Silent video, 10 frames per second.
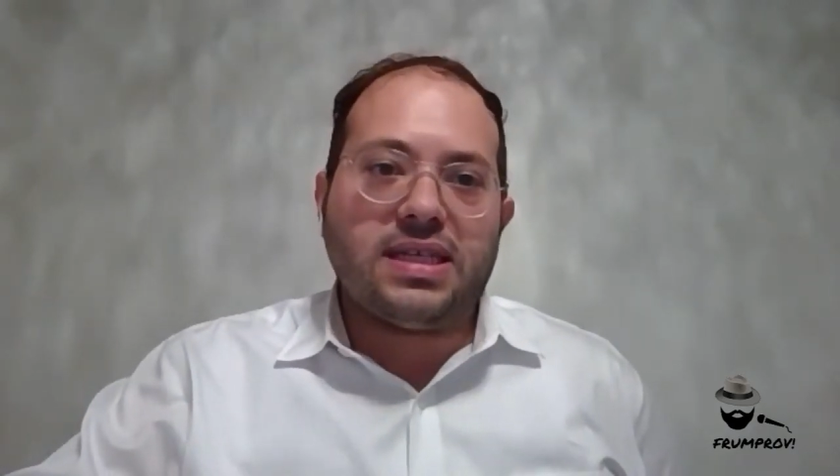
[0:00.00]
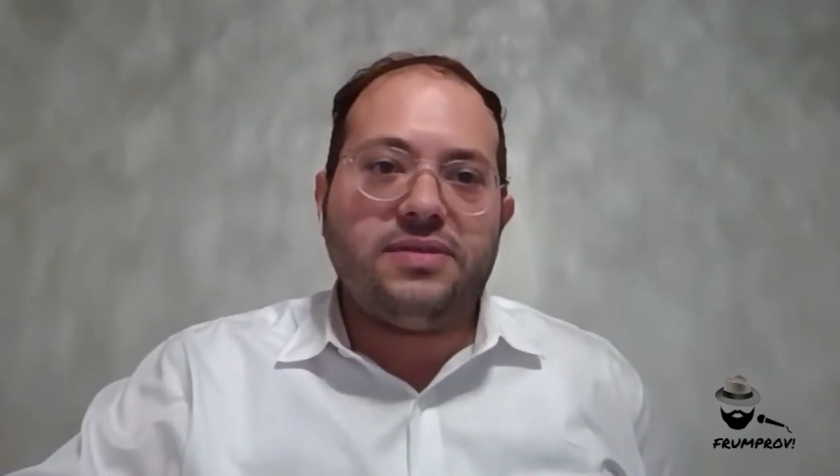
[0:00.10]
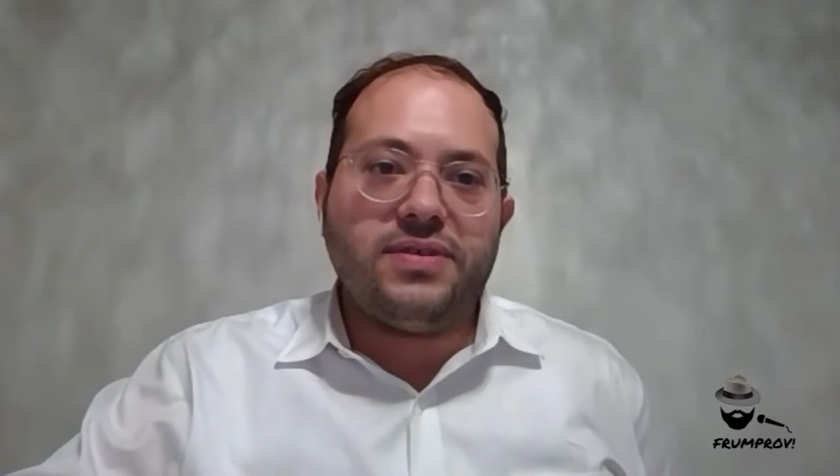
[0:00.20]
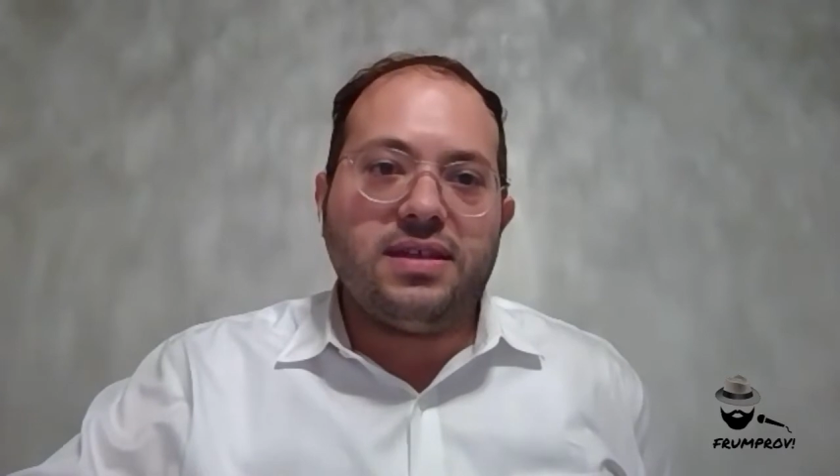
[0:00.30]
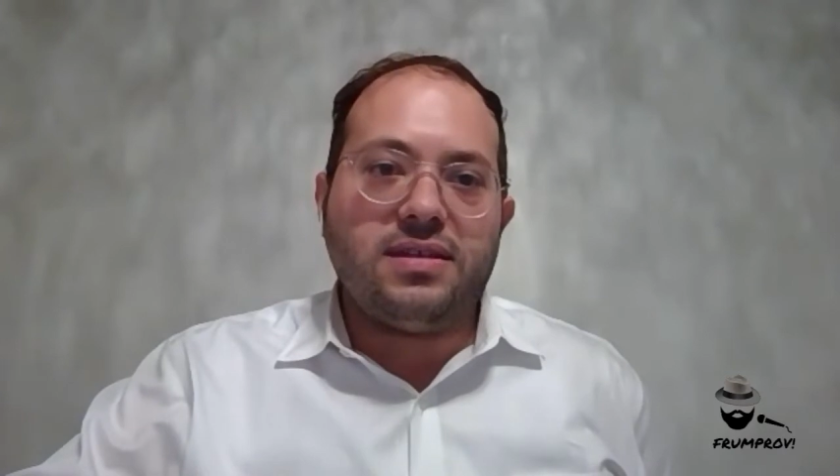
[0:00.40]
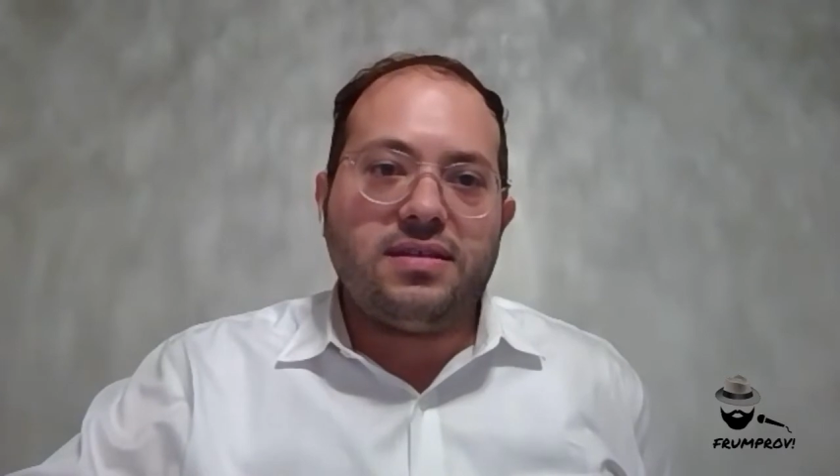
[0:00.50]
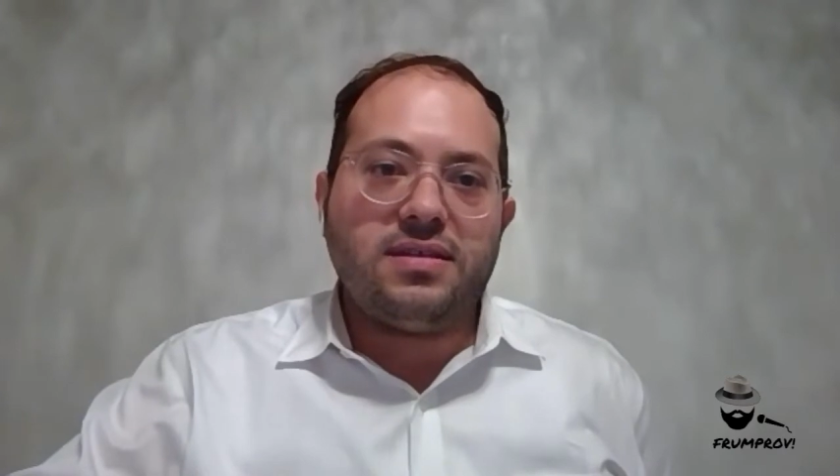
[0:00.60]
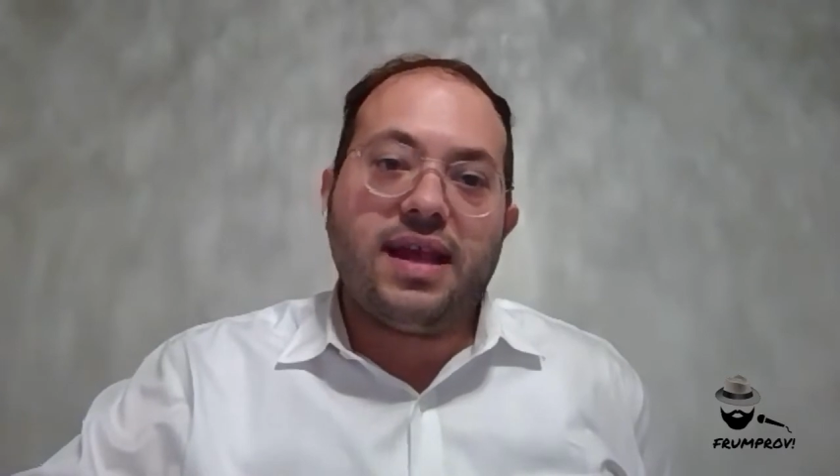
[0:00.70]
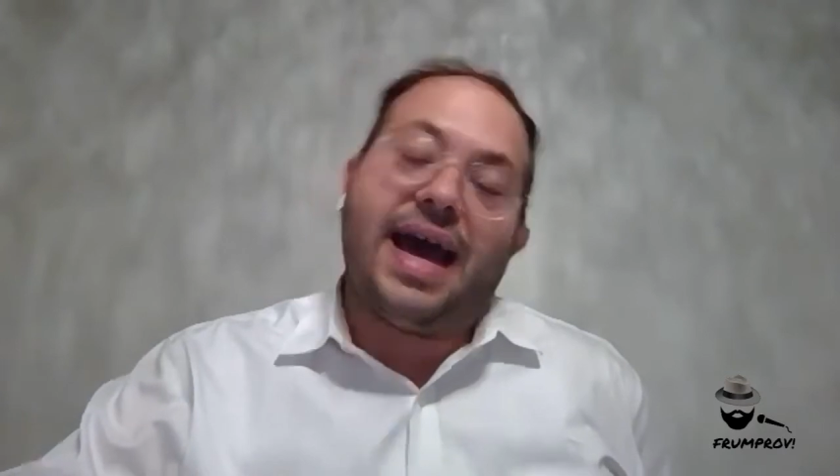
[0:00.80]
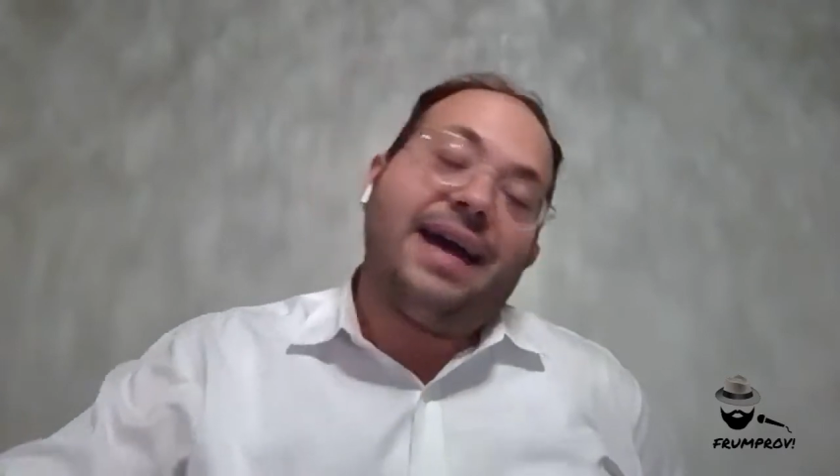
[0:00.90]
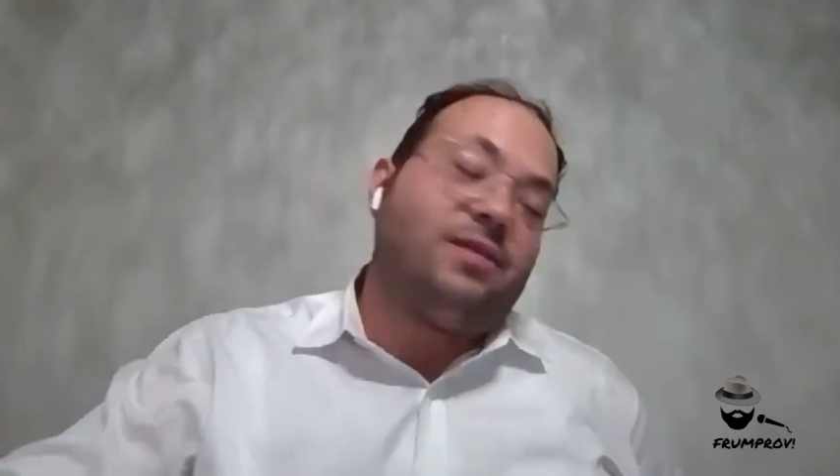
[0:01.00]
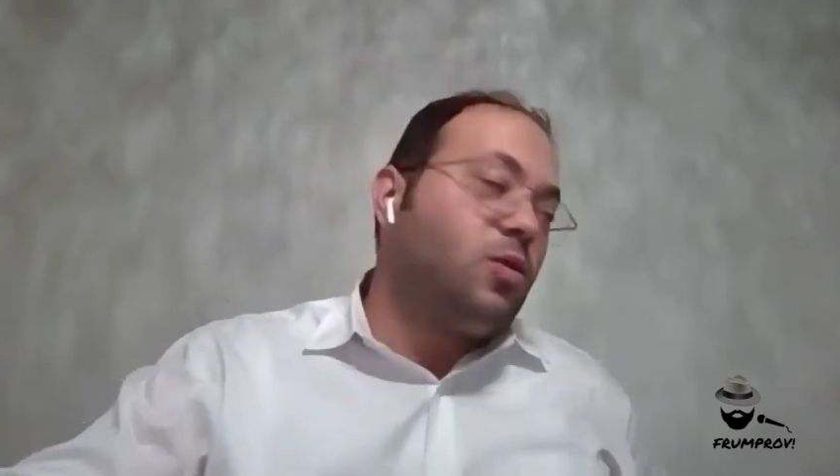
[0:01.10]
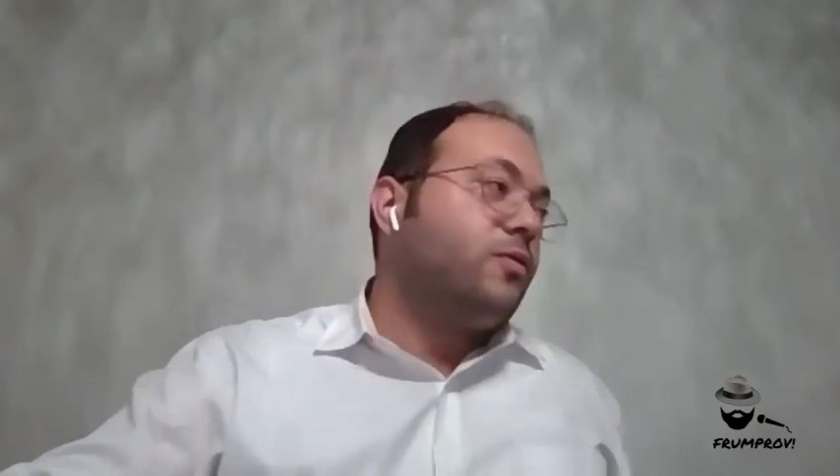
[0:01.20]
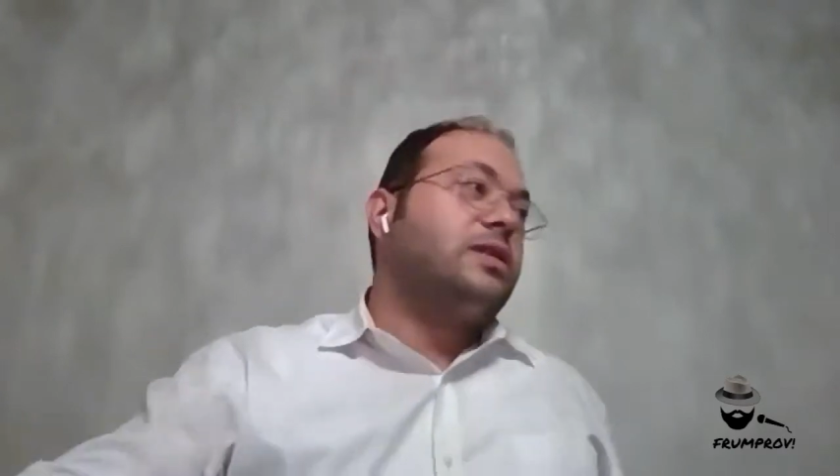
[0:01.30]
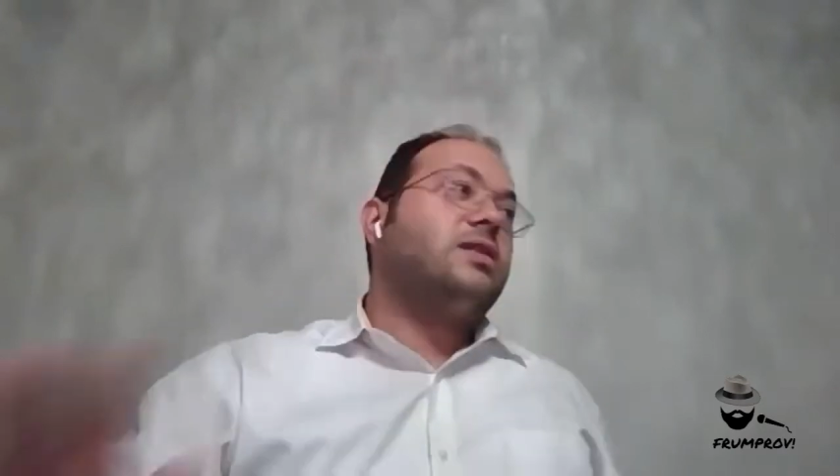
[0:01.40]
feet. I don't know if
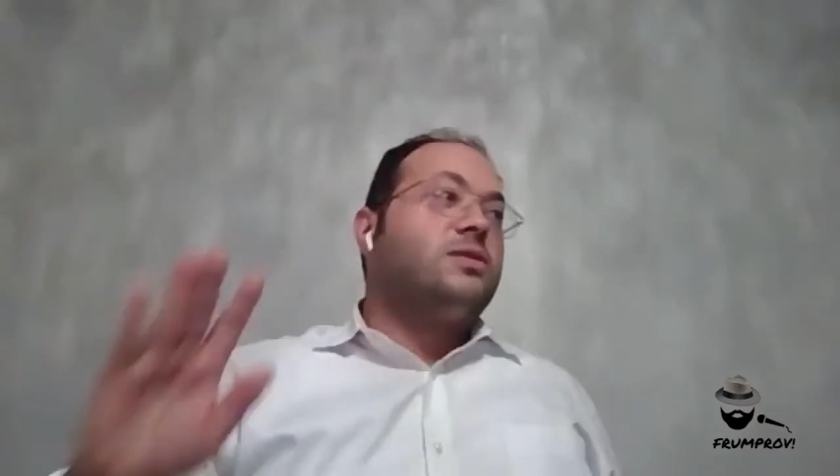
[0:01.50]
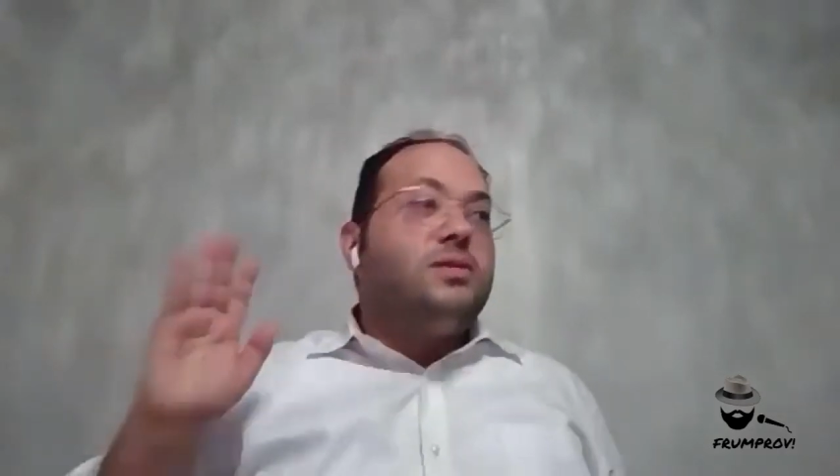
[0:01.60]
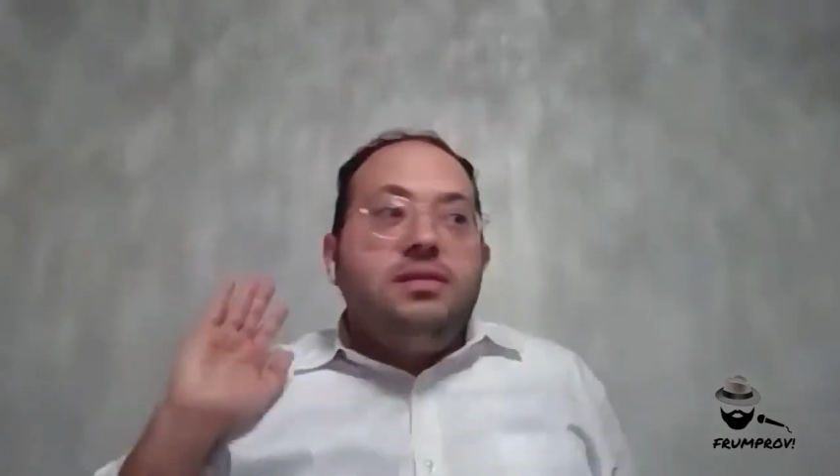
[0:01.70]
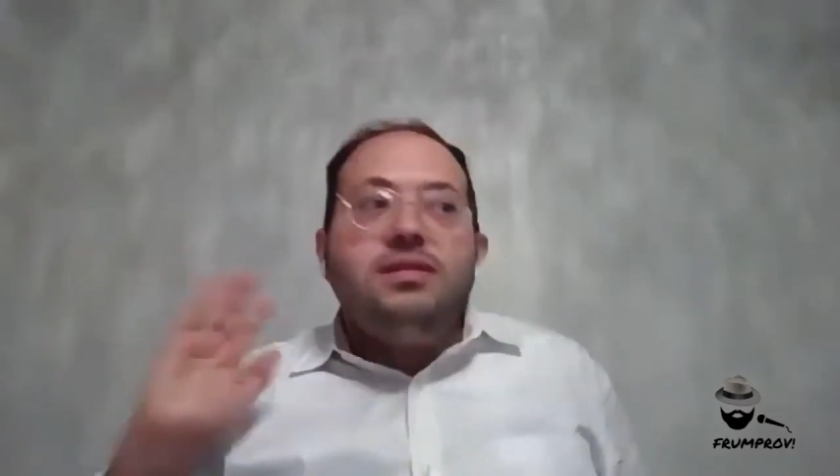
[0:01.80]
it's true.